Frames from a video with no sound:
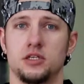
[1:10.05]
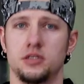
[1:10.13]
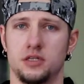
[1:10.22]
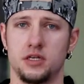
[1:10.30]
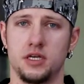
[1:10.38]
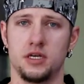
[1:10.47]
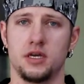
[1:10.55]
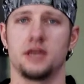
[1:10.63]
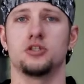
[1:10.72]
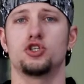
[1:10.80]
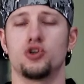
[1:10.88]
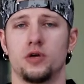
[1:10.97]
knee
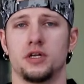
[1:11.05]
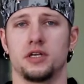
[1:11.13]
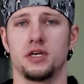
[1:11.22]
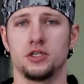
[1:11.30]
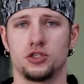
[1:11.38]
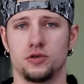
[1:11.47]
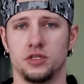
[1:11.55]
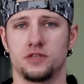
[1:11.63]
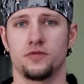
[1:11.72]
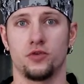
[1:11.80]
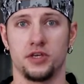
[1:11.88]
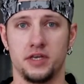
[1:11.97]
and joint
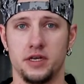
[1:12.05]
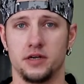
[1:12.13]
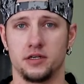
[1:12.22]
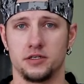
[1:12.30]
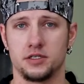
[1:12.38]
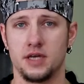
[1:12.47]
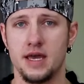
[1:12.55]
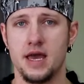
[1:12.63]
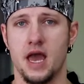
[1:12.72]
injuries for years,